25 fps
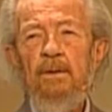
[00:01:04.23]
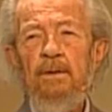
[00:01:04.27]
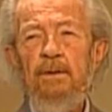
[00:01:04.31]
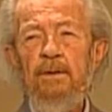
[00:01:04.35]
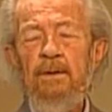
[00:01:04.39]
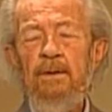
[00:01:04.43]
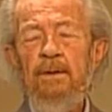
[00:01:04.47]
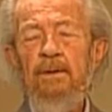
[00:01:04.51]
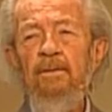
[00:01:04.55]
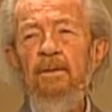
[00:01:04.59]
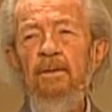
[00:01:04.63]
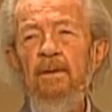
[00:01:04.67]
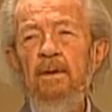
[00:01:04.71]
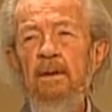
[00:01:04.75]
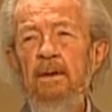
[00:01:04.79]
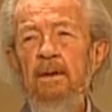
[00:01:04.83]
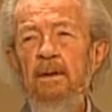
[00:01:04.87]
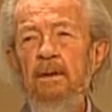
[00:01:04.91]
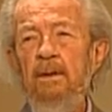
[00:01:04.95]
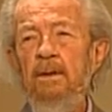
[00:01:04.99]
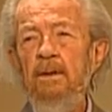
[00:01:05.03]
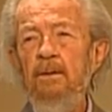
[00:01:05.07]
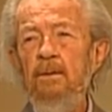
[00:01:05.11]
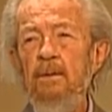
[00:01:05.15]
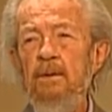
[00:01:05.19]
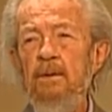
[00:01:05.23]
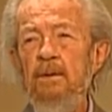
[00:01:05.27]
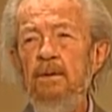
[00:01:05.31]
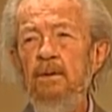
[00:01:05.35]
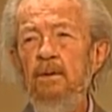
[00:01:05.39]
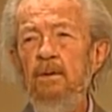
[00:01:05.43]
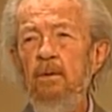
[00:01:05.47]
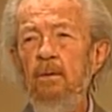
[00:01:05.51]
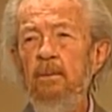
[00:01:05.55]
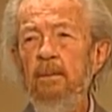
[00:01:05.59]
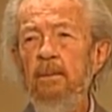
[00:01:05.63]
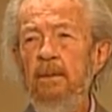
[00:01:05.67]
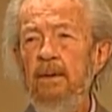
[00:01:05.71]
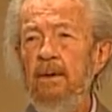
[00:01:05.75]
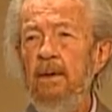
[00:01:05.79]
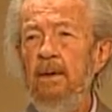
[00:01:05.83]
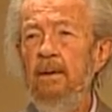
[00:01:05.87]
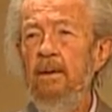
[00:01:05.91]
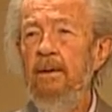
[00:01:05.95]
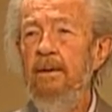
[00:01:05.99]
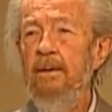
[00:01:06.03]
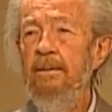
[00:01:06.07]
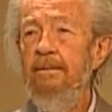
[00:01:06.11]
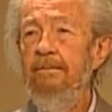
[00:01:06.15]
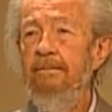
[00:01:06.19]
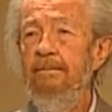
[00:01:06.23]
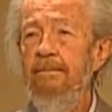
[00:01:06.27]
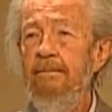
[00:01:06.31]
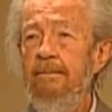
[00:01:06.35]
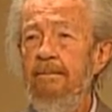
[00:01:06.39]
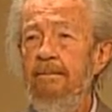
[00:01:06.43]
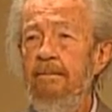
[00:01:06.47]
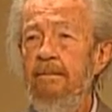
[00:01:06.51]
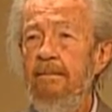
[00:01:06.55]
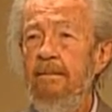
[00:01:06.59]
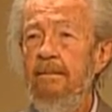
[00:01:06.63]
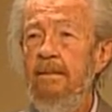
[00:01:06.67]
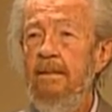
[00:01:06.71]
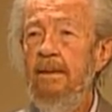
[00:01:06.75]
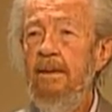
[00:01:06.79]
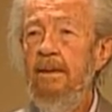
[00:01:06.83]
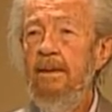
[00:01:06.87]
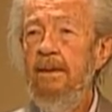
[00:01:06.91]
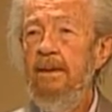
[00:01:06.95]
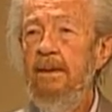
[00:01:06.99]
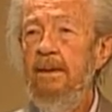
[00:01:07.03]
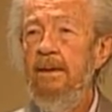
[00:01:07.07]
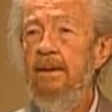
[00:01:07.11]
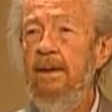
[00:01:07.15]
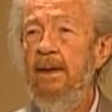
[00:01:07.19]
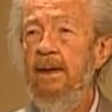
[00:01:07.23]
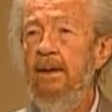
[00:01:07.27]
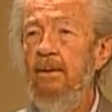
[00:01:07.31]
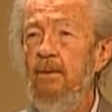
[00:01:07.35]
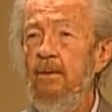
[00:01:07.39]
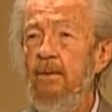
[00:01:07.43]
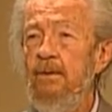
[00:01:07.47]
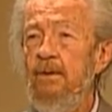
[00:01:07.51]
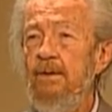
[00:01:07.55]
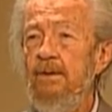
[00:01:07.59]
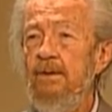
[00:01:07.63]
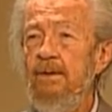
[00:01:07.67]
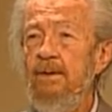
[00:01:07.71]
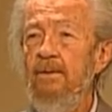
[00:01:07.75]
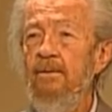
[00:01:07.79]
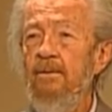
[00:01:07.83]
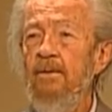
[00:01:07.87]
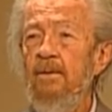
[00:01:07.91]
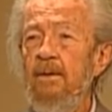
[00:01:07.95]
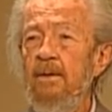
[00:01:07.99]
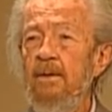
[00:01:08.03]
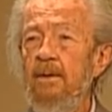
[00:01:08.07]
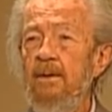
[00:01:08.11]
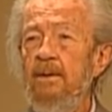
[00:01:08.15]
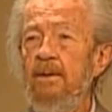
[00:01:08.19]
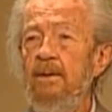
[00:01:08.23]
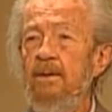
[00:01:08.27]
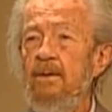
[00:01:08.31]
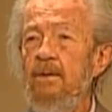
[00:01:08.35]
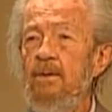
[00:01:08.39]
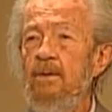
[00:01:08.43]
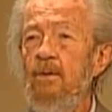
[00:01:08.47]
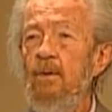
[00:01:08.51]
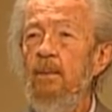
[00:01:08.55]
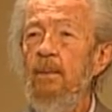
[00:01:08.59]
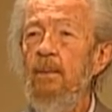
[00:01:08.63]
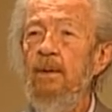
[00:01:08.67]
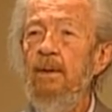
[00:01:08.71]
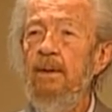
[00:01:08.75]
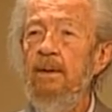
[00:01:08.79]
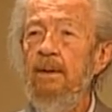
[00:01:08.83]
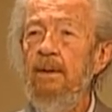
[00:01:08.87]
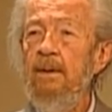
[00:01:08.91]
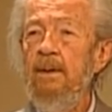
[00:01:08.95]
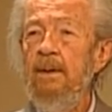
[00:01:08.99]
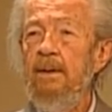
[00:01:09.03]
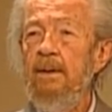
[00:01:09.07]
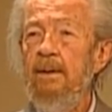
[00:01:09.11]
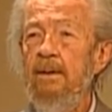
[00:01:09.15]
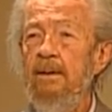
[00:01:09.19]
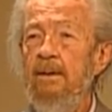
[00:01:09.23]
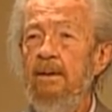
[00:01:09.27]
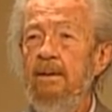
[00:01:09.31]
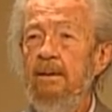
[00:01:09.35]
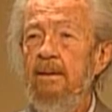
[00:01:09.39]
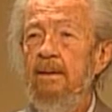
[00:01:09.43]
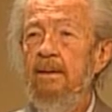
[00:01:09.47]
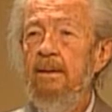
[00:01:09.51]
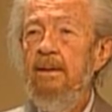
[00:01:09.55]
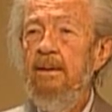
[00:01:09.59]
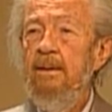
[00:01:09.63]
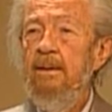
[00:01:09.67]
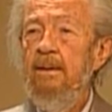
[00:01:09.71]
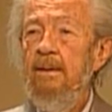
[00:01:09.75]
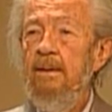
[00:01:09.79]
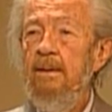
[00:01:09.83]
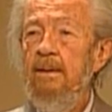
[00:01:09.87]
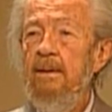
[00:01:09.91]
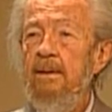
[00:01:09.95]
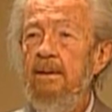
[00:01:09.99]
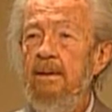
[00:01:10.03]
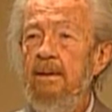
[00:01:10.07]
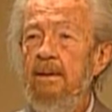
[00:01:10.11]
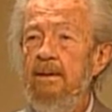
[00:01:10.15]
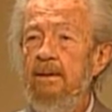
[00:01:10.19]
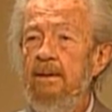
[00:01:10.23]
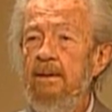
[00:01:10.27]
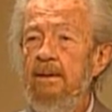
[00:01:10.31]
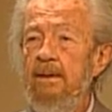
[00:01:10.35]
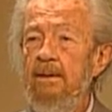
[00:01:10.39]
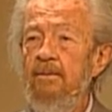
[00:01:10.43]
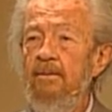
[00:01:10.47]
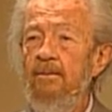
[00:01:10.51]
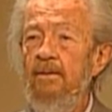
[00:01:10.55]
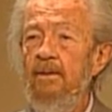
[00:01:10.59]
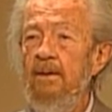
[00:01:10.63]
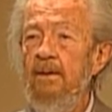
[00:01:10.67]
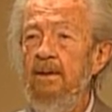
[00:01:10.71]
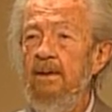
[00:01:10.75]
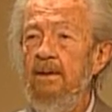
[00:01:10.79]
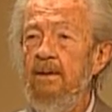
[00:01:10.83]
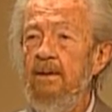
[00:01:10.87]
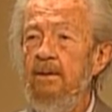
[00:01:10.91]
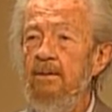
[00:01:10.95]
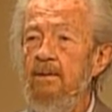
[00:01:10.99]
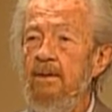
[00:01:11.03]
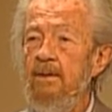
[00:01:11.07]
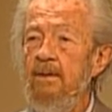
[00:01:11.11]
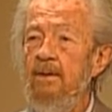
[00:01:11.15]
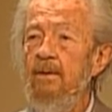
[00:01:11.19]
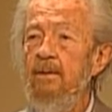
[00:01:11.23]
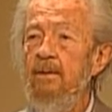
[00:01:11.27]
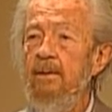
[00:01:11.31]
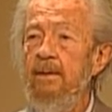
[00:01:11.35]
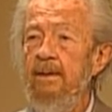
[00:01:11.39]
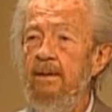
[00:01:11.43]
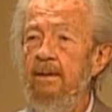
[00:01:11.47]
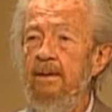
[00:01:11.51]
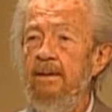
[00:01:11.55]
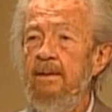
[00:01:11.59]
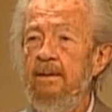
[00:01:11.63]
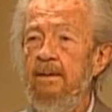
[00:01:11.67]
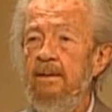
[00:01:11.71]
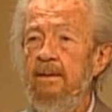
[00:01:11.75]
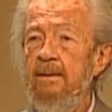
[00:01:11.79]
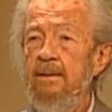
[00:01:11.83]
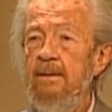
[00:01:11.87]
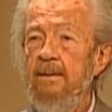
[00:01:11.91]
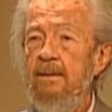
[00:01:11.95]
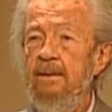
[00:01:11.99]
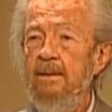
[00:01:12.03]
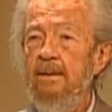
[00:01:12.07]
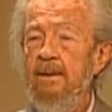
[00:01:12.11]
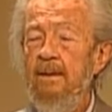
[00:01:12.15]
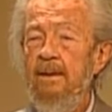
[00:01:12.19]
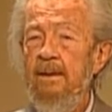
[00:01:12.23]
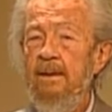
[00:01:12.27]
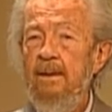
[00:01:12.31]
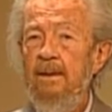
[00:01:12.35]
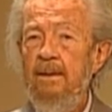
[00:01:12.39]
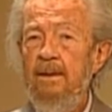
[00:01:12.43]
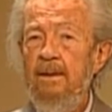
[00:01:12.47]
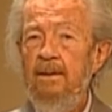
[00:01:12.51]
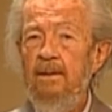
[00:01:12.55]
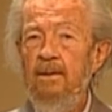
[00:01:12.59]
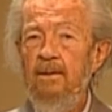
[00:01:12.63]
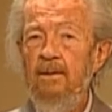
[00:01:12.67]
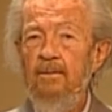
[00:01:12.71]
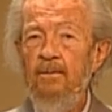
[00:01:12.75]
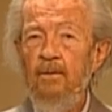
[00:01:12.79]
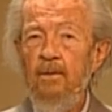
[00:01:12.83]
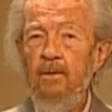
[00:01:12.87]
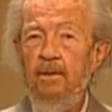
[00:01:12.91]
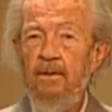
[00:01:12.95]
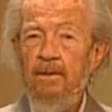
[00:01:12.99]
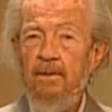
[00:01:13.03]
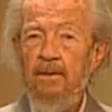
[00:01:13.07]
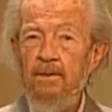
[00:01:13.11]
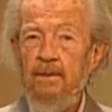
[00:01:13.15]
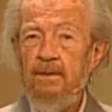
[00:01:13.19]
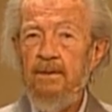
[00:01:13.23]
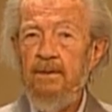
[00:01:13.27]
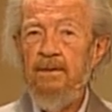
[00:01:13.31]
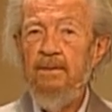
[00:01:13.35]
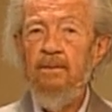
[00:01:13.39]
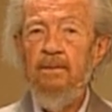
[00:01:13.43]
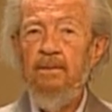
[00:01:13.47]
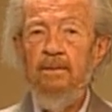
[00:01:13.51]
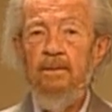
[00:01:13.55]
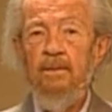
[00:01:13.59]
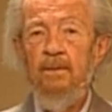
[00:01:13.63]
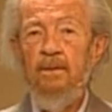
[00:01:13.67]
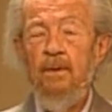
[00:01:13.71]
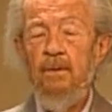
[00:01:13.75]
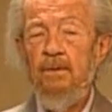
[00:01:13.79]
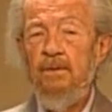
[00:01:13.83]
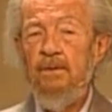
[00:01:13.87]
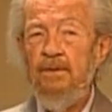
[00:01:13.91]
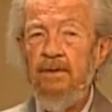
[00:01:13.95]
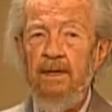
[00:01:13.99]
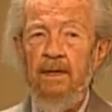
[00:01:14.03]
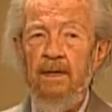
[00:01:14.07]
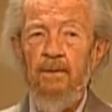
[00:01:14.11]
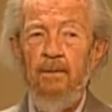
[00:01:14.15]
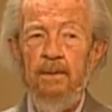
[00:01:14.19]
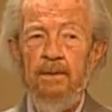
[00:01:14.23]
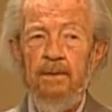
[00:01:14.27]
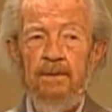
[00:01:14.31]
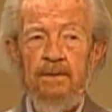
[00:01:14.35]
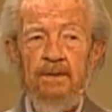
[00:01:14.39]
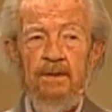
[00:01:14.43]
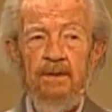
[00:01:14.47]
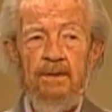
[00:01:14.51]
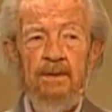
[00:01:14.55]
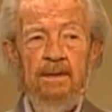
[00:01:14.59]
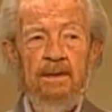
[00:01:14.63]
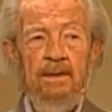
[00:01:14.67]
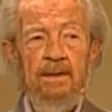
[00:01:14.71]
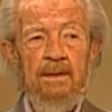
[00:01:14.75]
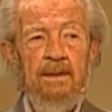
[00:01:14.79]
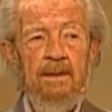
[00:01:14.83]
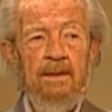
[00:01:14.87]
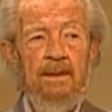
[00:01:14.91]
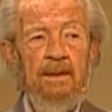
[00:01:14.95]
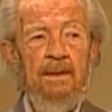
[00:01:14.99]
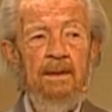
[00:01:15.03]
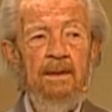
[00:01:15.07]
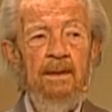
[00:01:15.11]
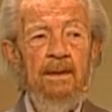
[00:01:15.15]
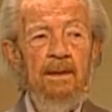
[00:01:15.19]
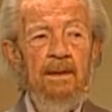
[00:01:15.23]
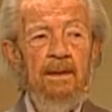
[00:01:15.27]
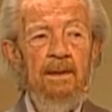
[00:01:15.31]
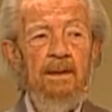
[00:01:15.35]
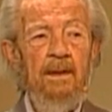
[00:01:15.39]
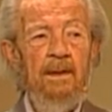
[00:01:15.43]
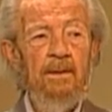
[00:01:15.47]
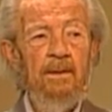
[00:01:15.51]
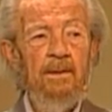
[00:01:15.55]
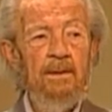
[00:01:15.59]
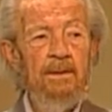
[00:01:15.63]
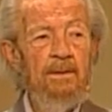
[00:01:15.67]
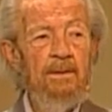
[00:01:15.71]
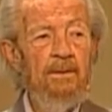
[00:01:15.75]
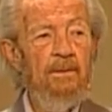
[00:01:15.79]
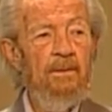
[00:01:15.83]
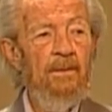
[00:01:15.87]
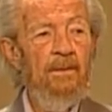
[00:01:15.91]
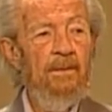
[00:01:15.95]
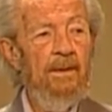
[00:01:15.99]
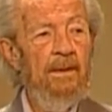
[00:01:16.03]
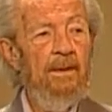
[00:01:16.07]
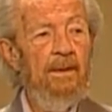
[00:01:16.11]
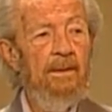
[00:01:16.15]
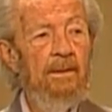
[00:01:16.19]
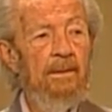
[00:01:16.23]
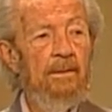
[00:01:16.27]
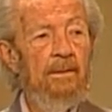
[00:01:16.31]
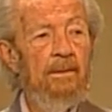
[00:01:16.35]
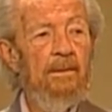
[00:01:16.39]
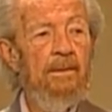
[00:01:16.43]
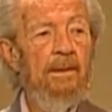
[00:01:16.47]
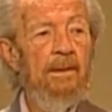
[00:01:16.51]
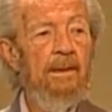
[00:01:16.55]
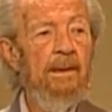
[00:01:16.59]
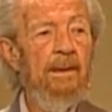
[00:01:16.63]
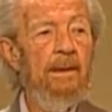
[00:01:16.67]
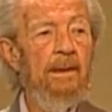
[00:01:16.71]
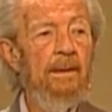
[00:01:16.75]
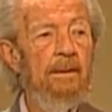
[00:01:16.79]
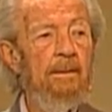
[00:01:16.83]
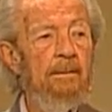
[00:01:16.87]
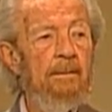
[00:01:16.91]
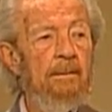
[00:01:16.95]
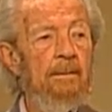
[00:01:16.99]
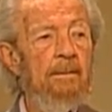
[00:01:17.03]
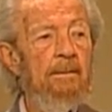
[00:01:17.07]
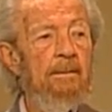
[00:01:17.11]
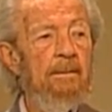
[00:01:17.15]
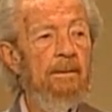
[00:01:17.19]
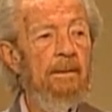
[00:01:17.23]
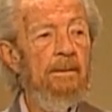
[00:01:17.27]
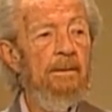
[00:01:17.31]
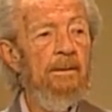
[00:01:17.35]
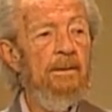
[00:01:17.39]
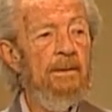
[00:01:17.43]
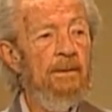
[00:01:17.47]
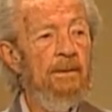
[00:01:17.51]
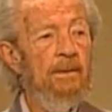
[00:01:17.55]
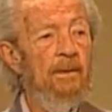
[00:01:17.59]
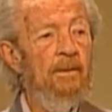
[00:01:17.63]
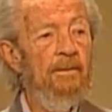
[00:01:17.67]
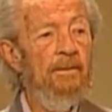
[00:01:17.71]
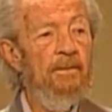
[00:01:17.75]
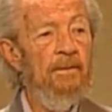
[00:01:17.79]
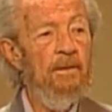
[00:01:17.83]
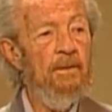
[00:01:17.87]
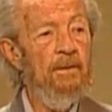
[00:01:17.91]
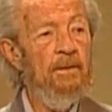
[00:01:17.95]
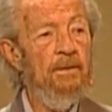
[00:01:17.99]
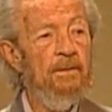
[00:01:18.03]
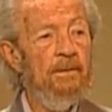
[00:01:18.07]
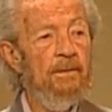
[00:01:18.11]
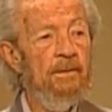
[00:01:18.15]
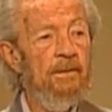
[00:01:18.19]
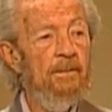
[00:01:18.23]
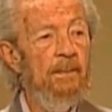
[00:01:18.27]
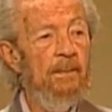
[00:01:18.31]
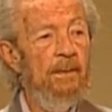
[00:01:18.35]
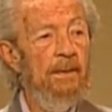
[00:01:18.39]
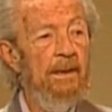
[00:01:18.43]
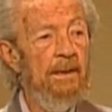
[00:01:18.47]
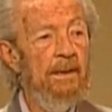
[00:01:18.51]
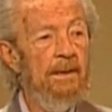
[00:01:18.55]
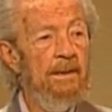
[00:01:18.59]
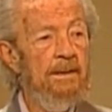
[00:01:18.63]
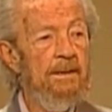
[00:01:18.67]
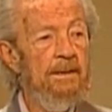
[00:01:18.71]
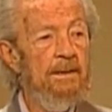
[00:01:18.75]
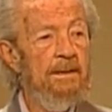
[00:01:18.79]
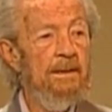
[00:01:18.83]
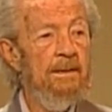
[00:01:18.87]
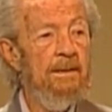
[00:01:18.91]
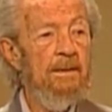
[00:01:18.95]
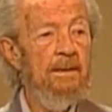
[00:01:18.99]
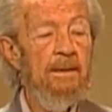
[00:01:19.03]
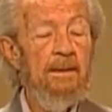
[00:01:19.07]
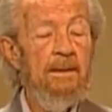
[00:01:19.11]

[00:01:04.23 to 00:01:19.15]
is infinite, there is no middle. In that which is infinite, there is no beginning. In the infinite, there is no end. Therefore, there is no sequence. There is no then or now. There is no future or past.